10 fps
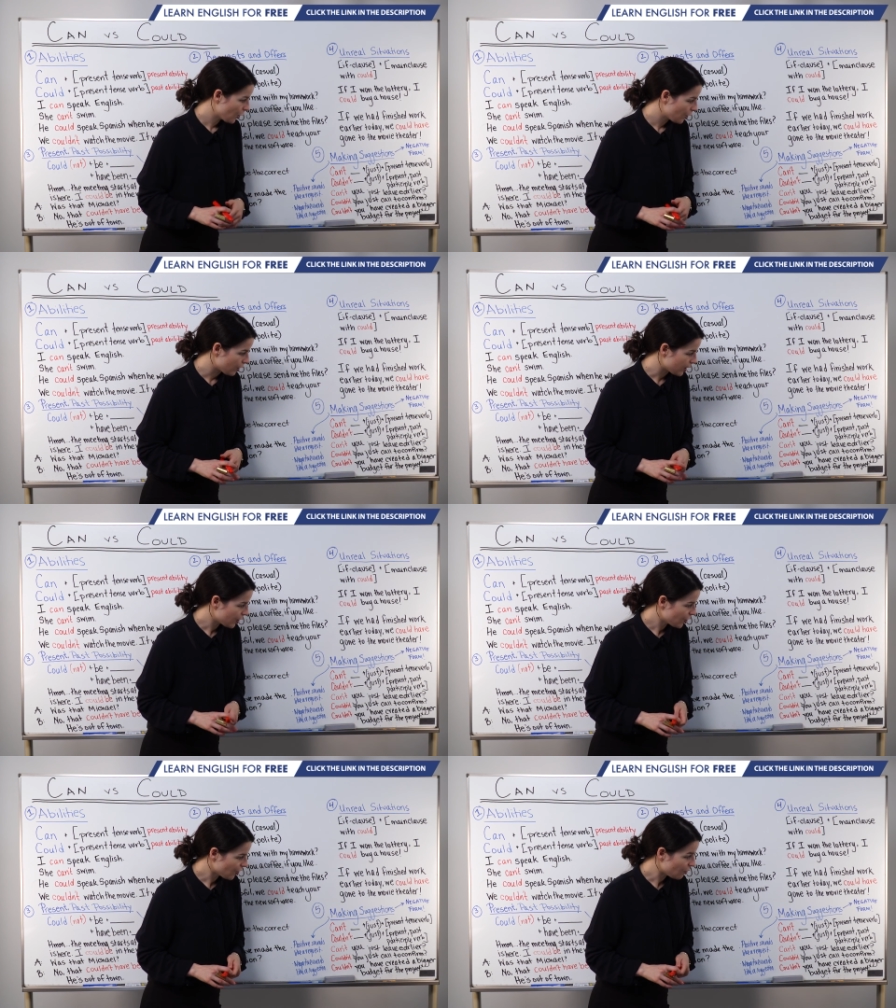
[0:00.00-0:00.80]

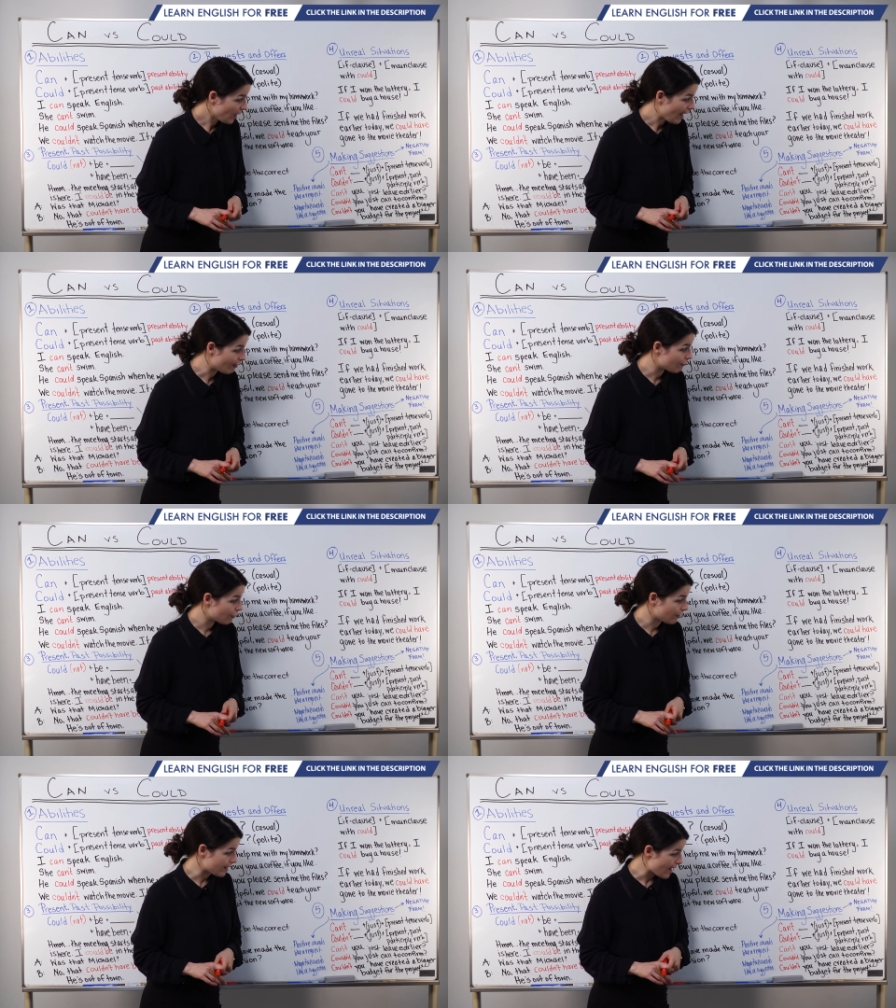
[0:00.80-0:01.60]
couldn't you have
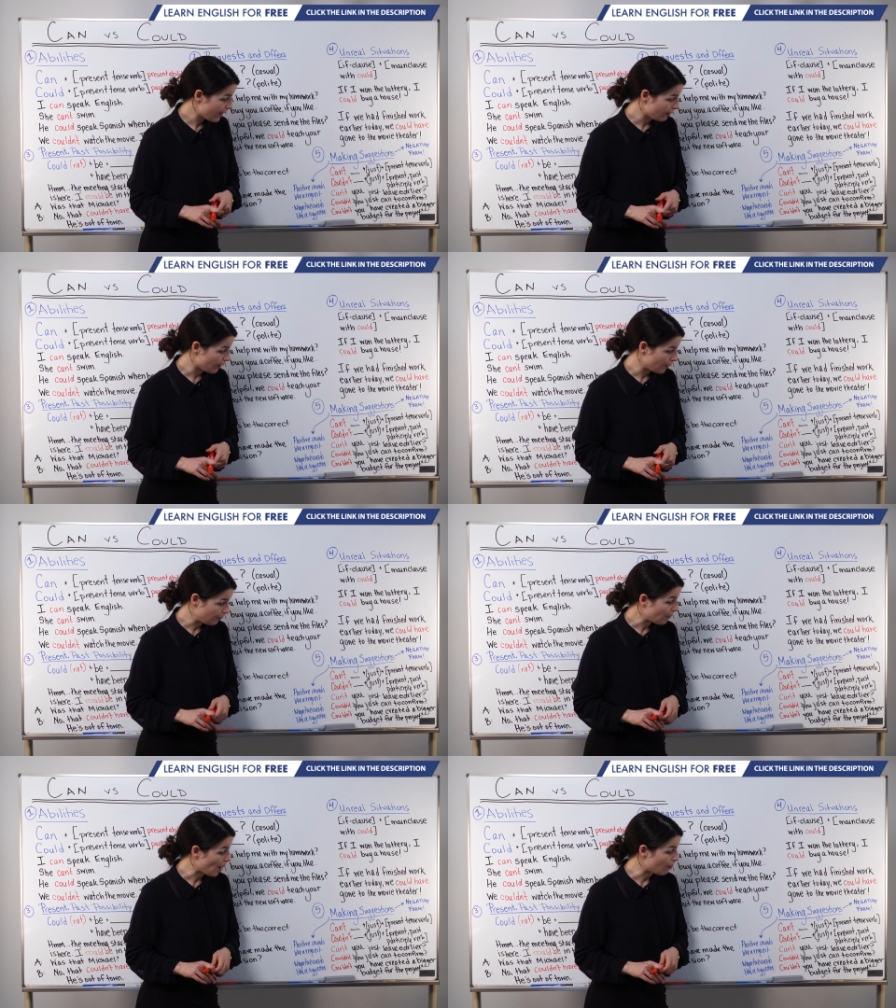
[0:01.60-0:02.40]
created
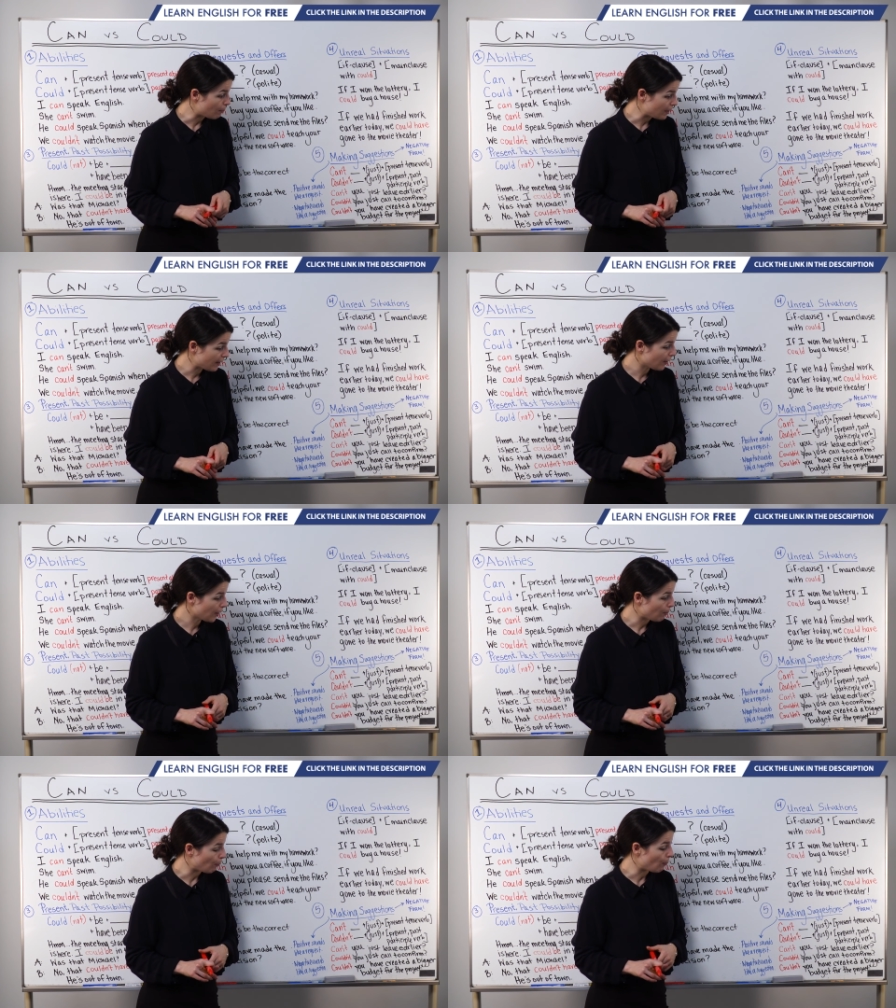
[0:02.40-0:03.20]
a
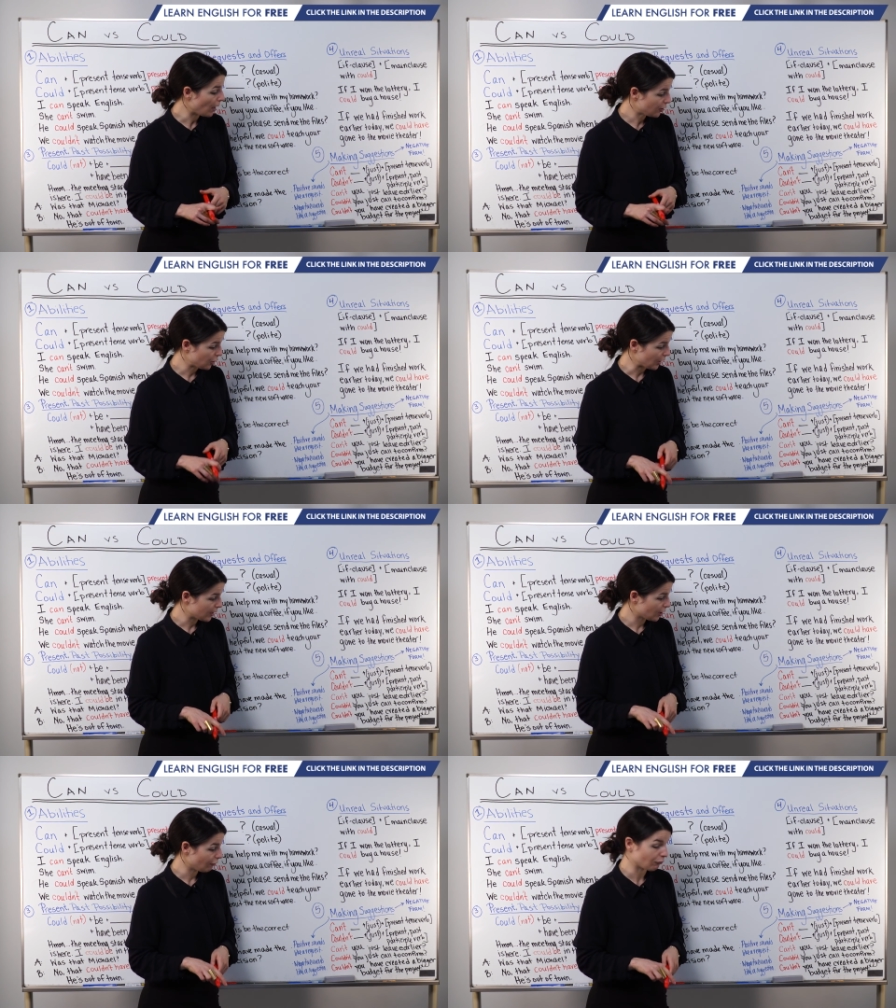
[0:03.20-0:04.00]
bigger
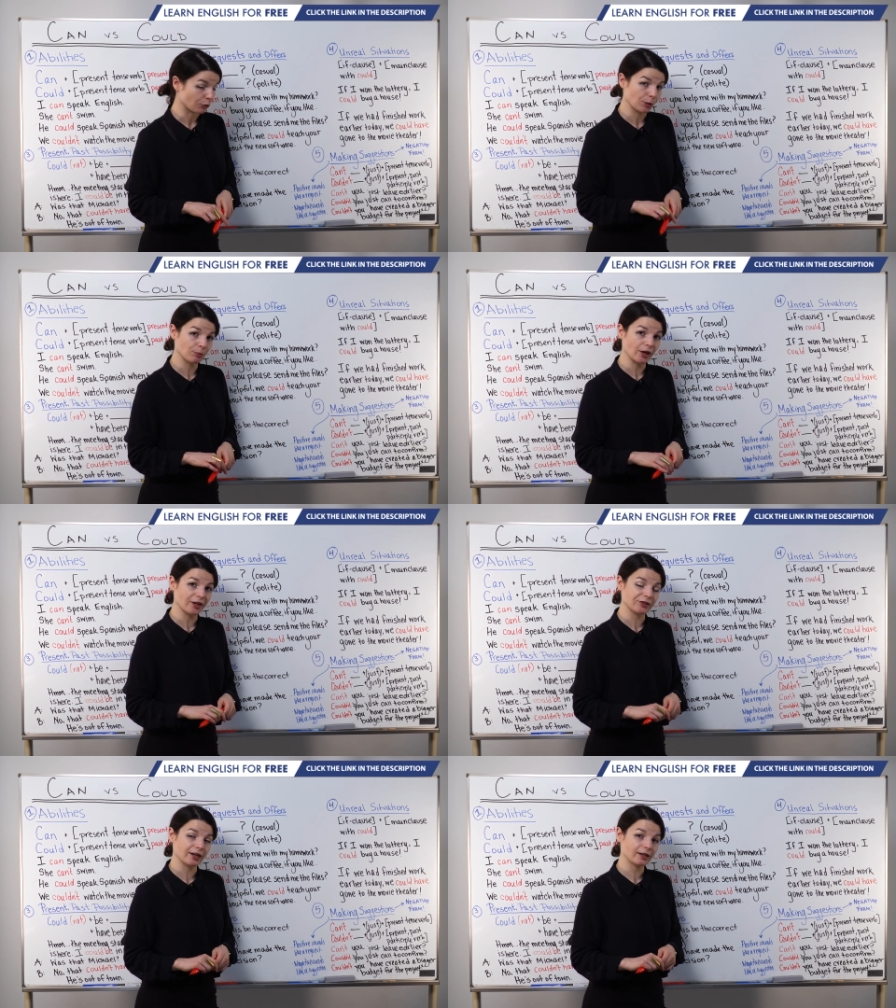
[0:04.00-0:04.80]
budget for the
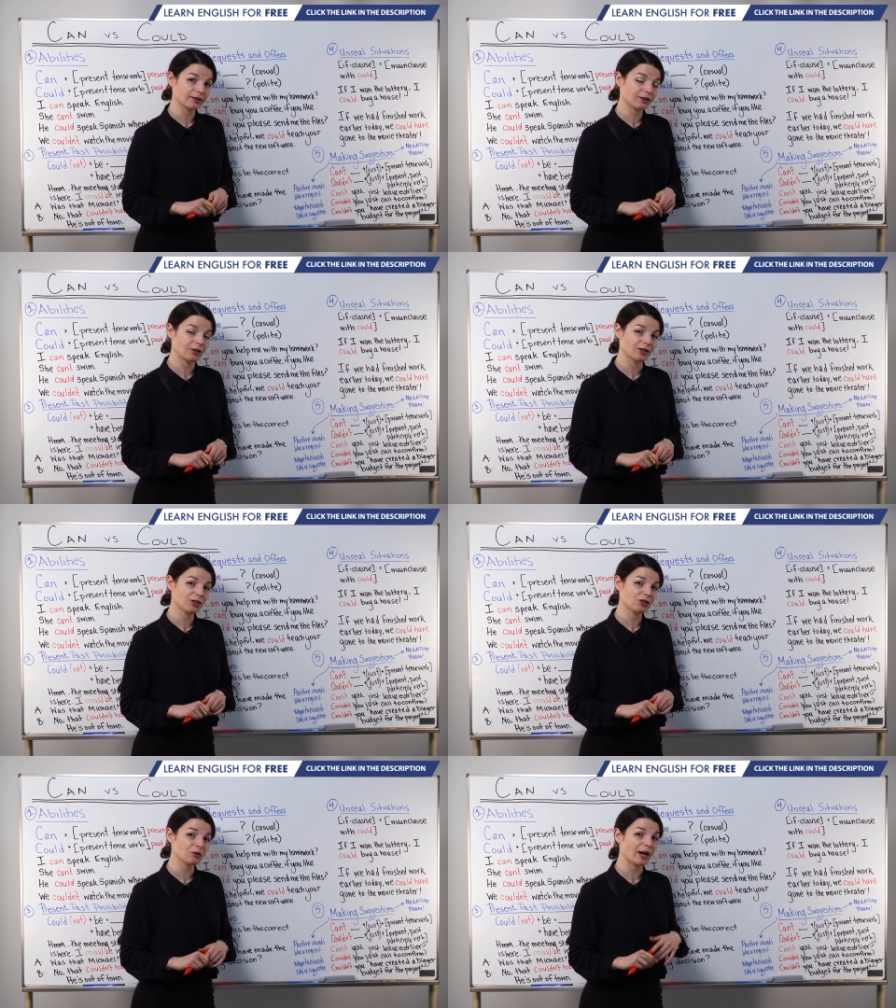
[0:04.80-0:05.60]
project?
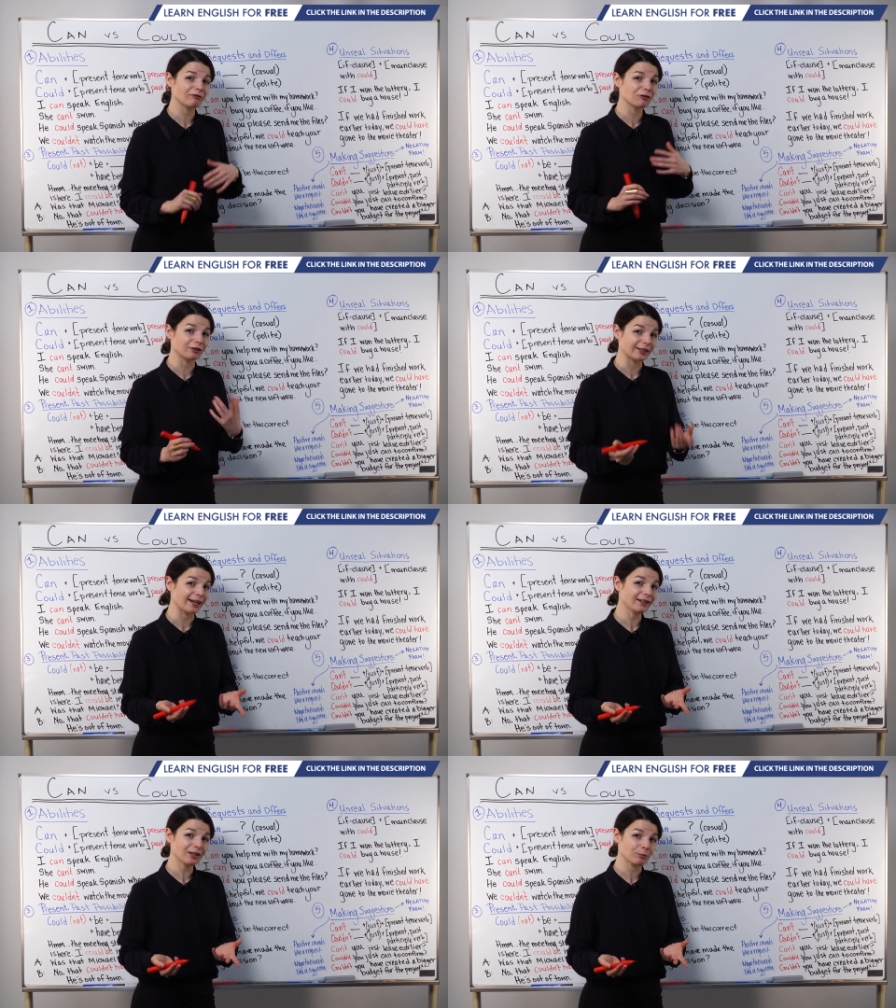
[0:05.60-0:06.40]
Couldn't you have
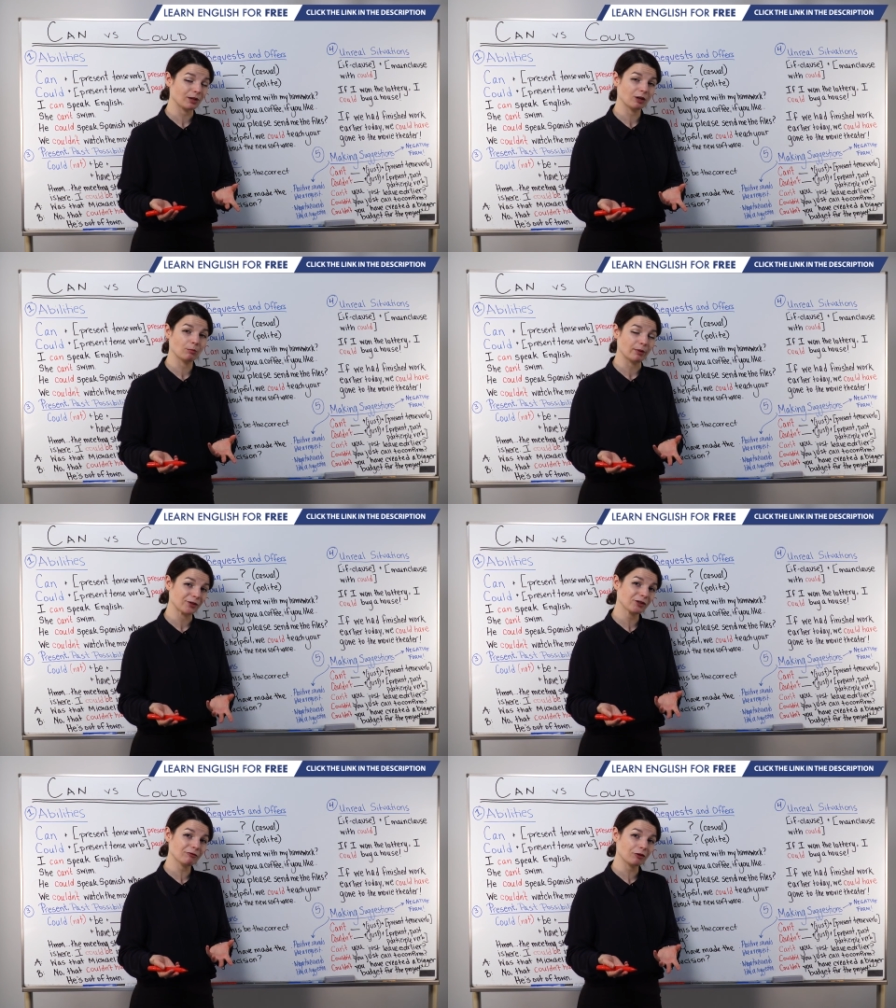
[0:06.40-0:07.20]
created a bigger
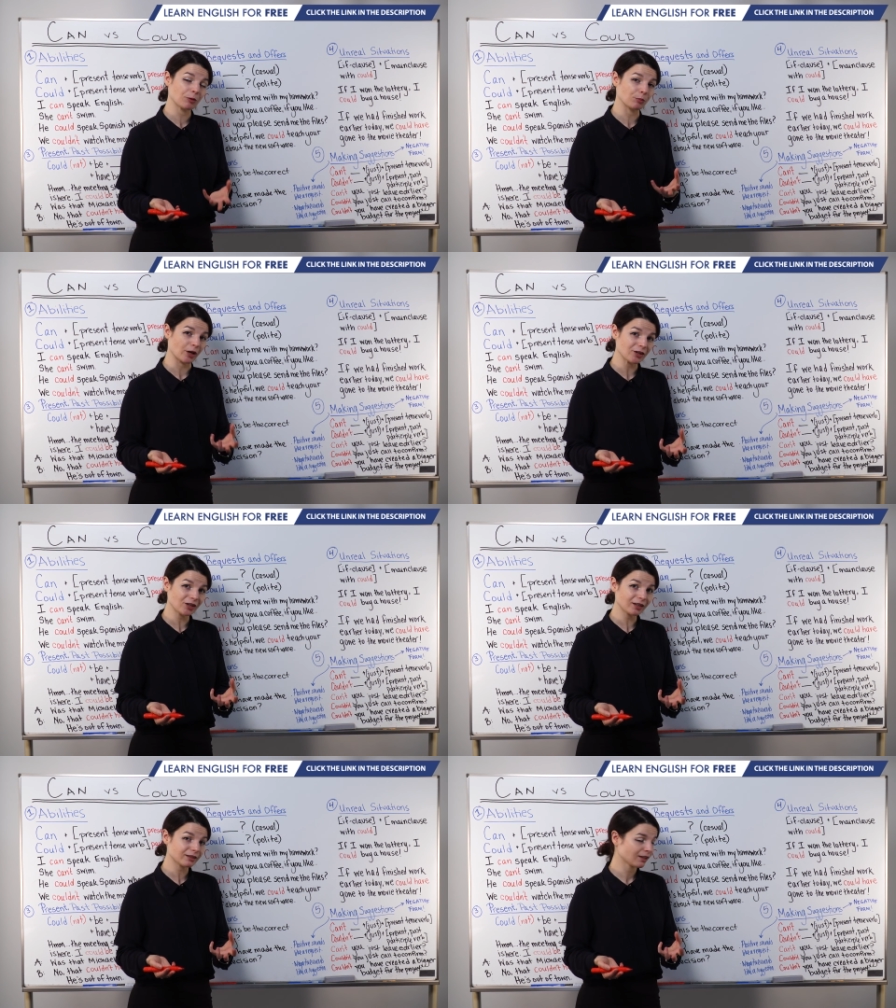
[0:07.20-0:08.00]
budget for the
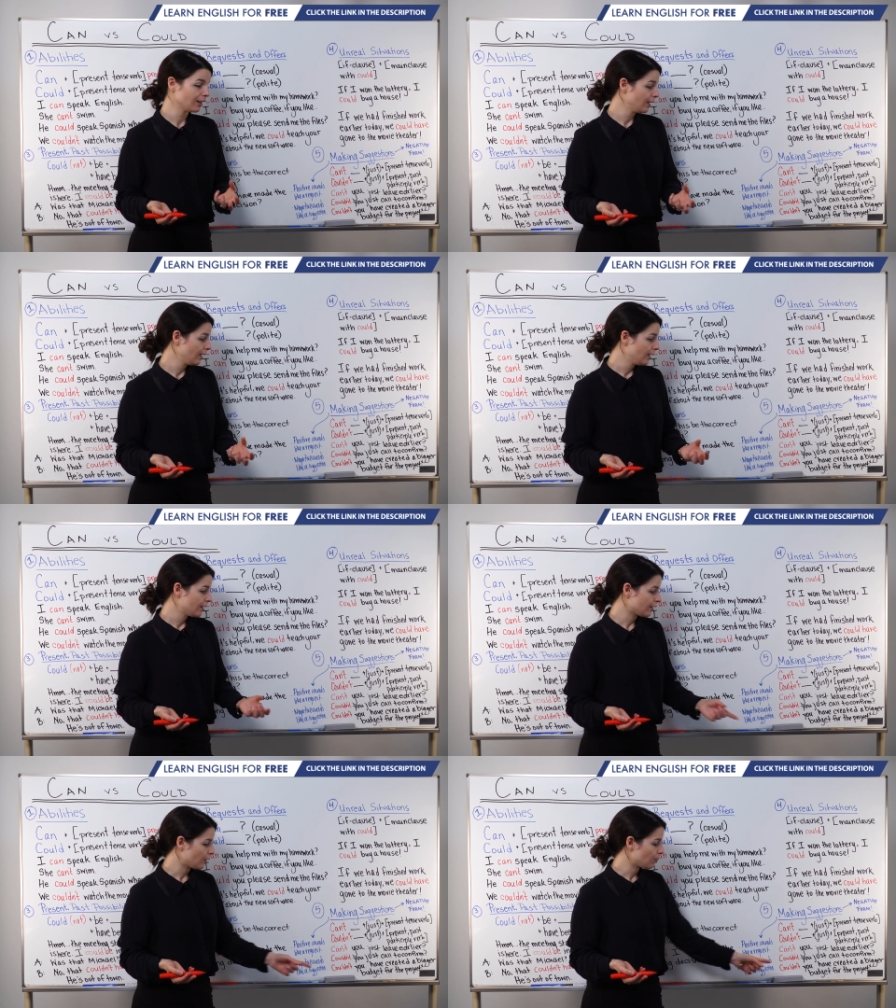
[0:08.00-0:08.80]
project?
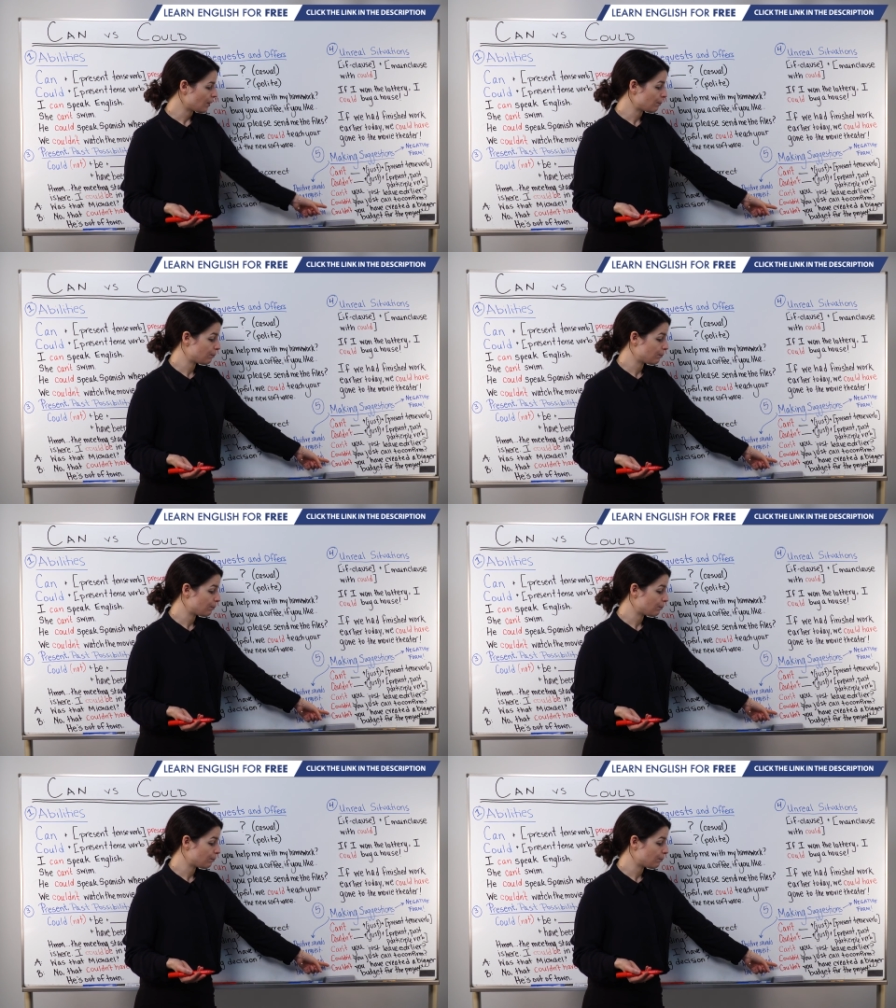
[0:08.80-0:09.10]
So the,